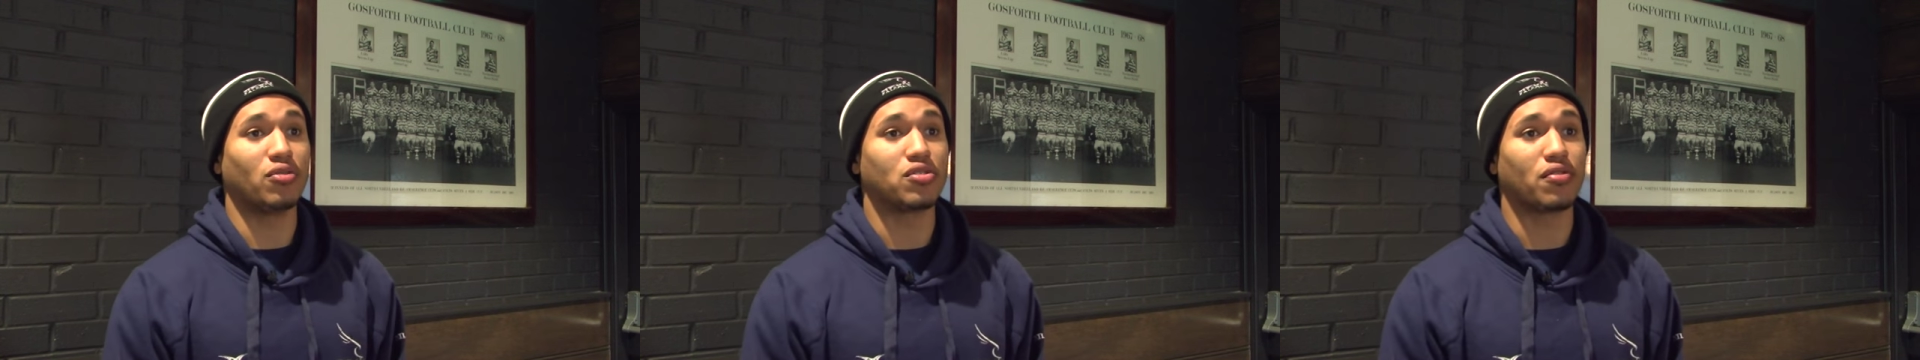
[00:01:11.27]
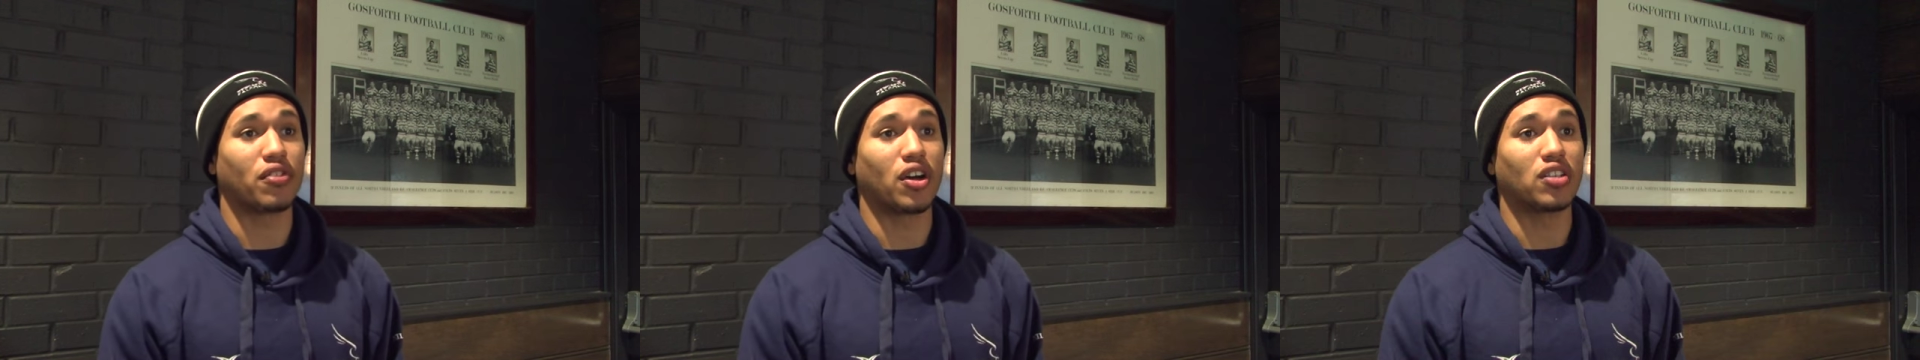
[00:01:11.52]
who
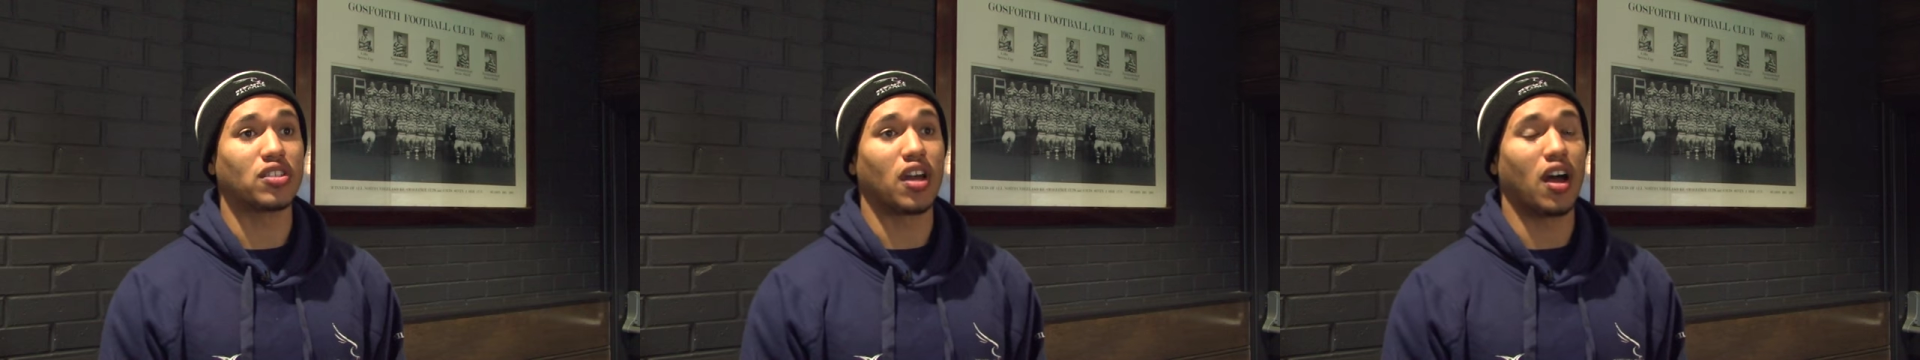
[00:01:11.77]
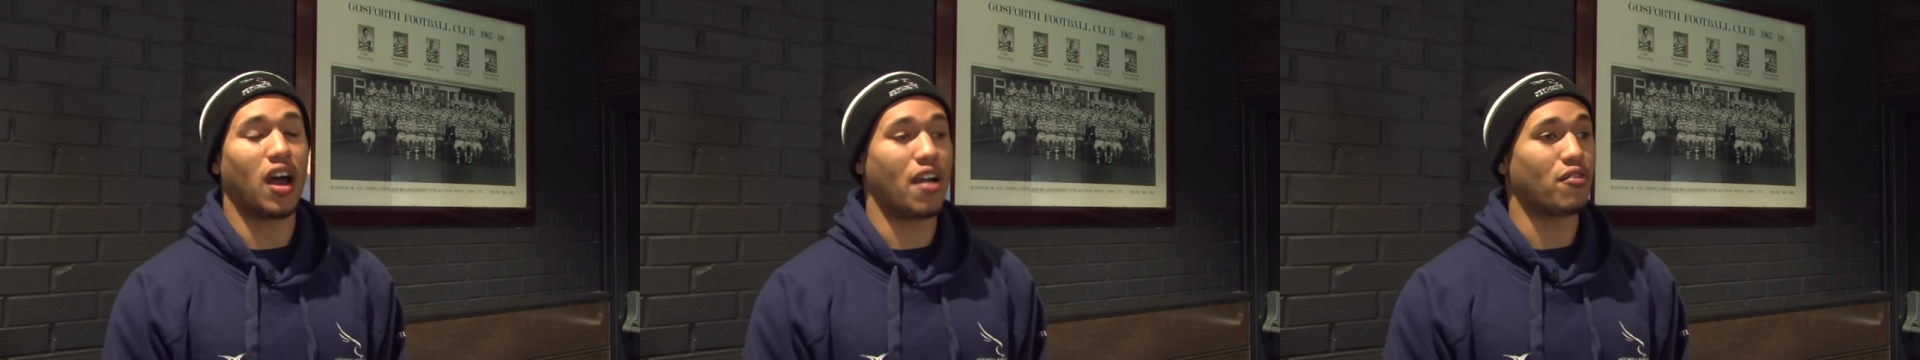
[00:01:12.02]
was the first
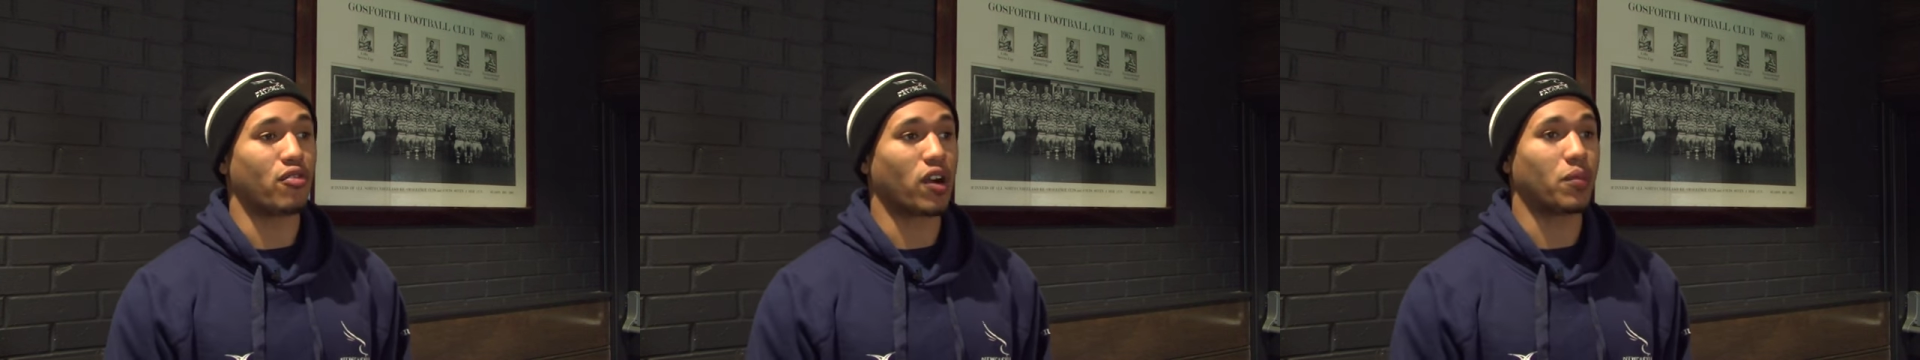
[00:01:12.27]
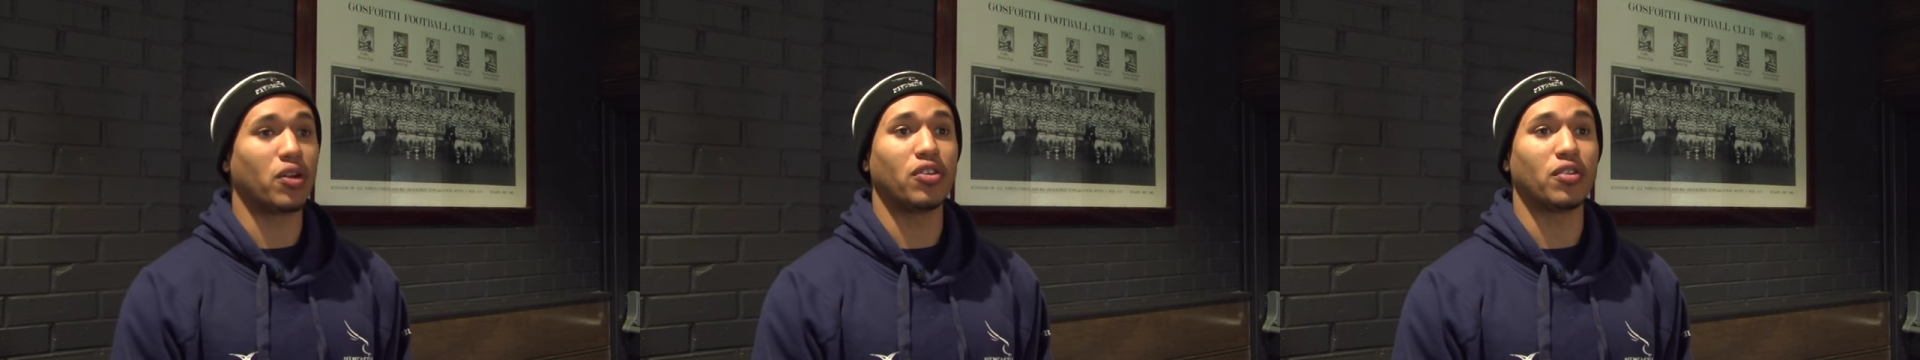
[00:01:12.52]
ever
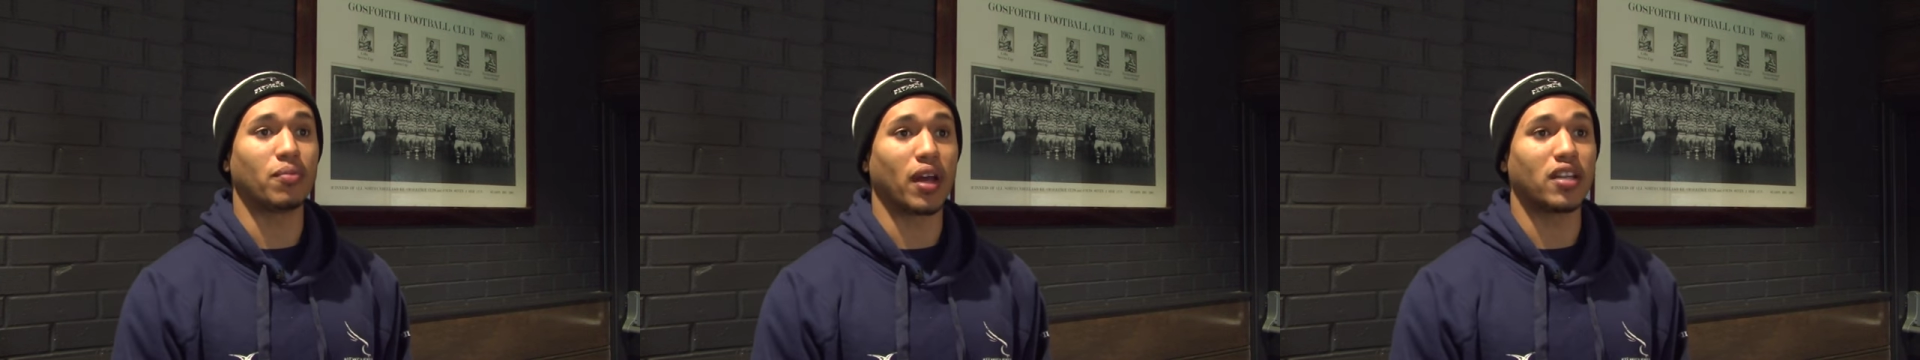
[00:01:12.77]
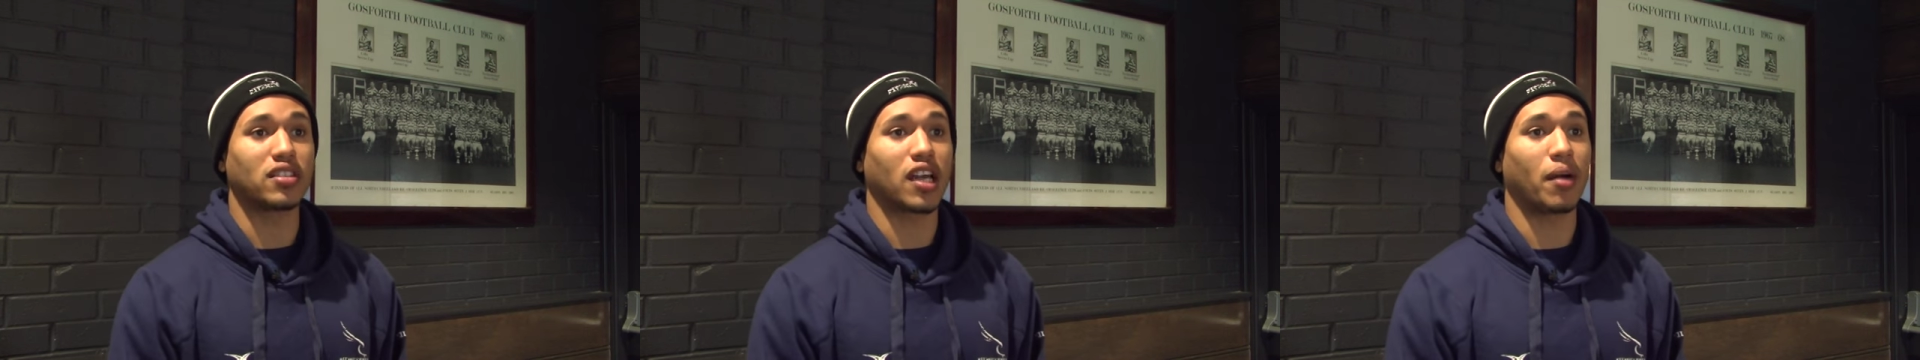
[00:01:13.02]
rugby union
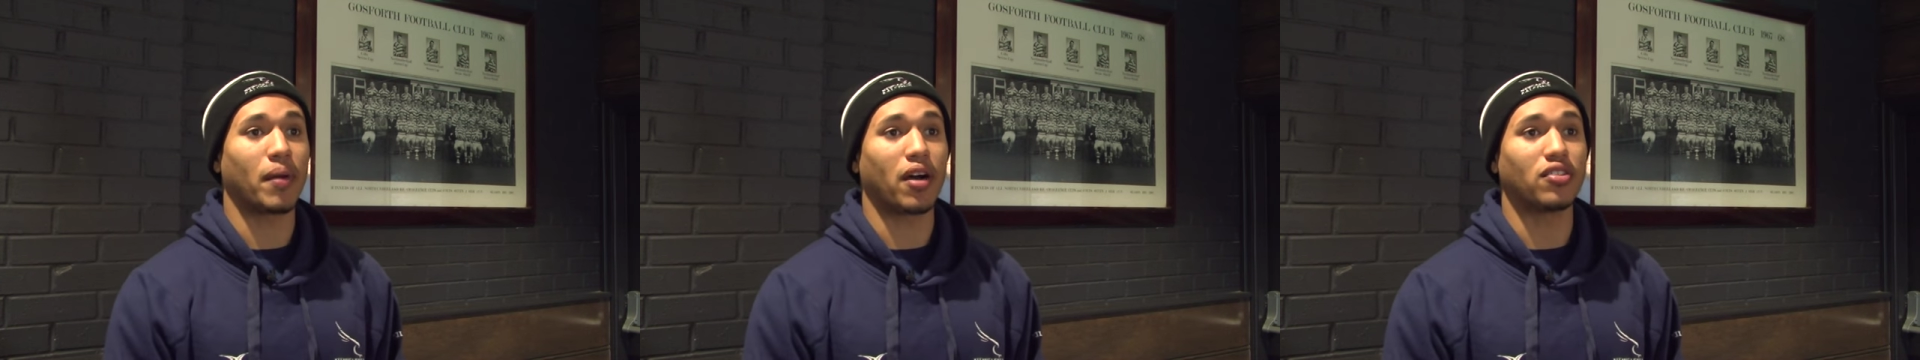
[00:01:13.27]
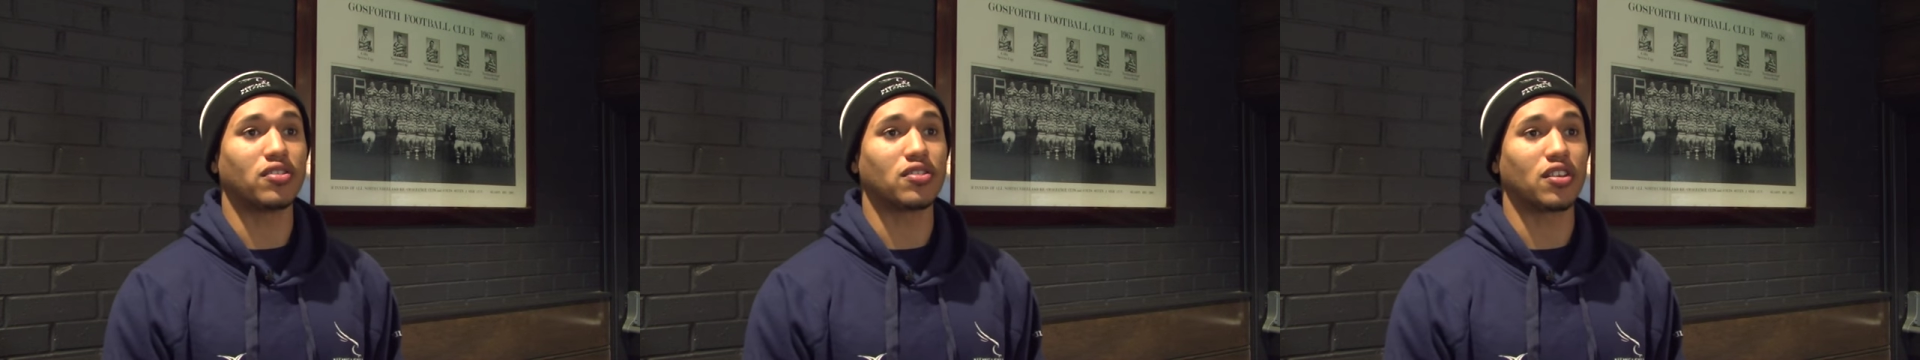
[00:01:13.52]
player to come
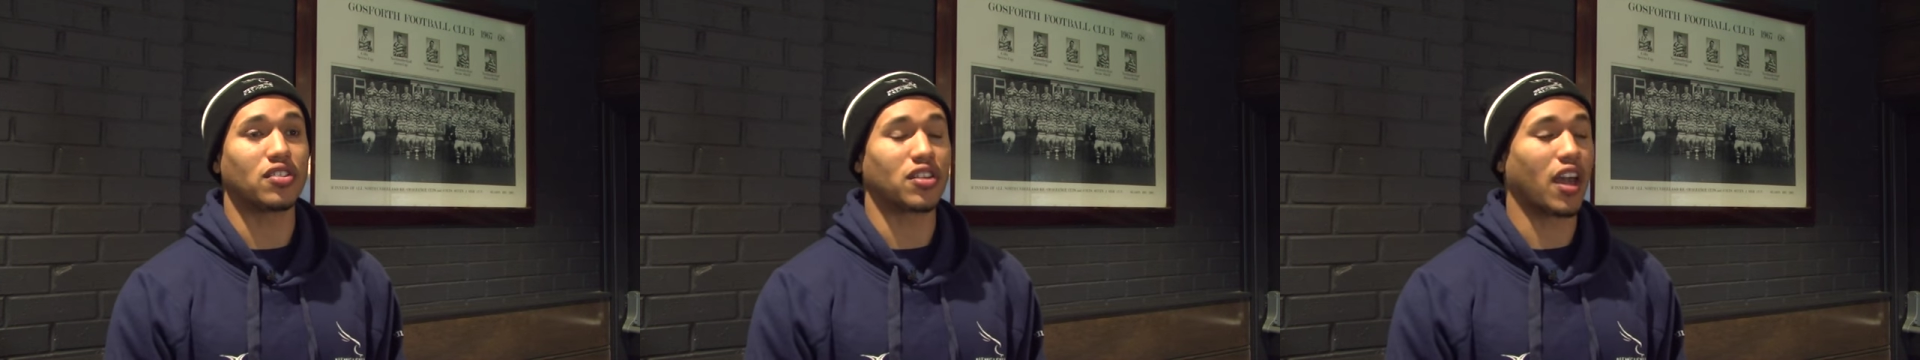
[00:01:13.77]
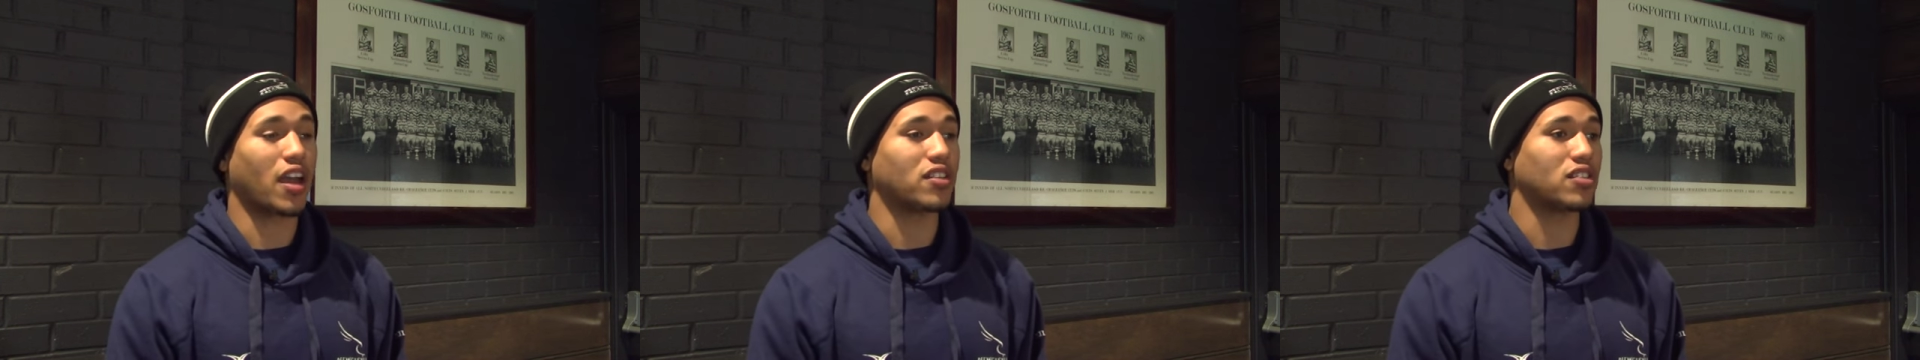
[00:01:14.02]
out as
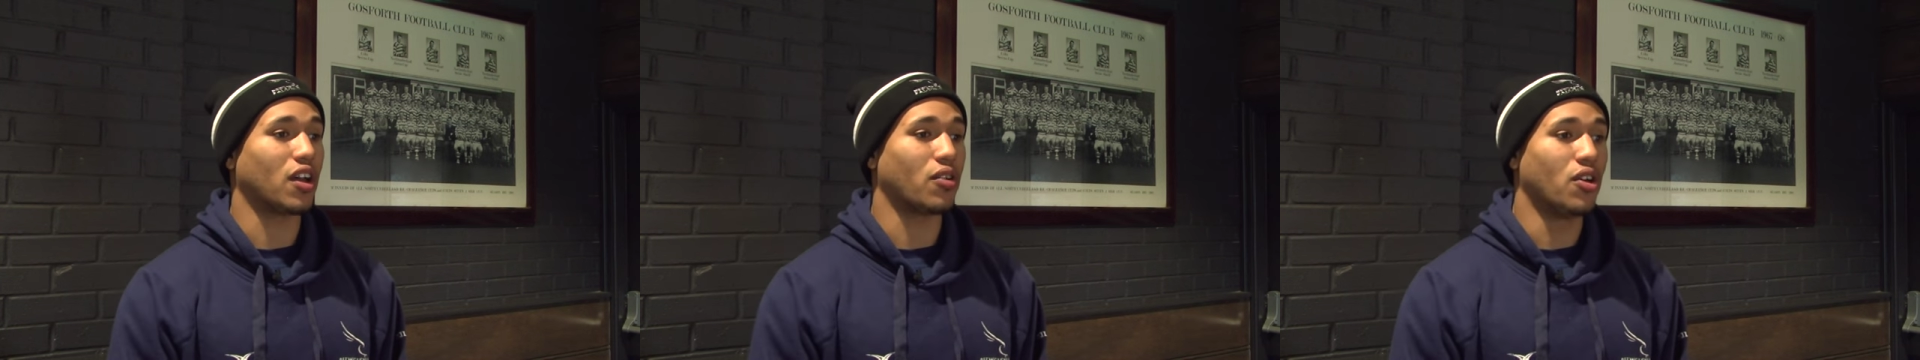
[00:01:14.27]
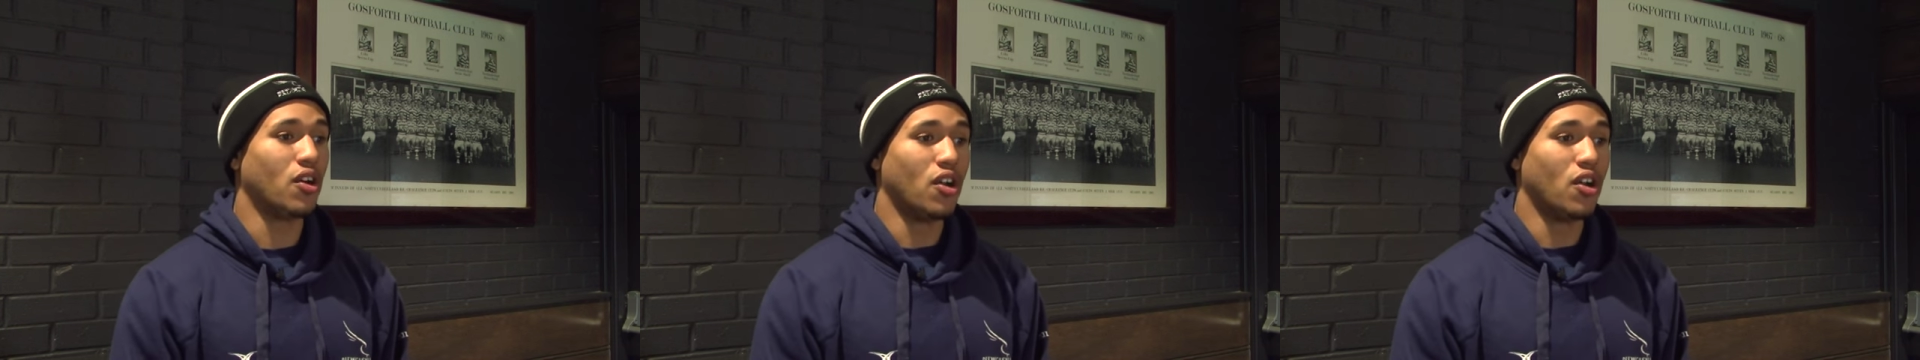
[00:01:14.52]
gay. So,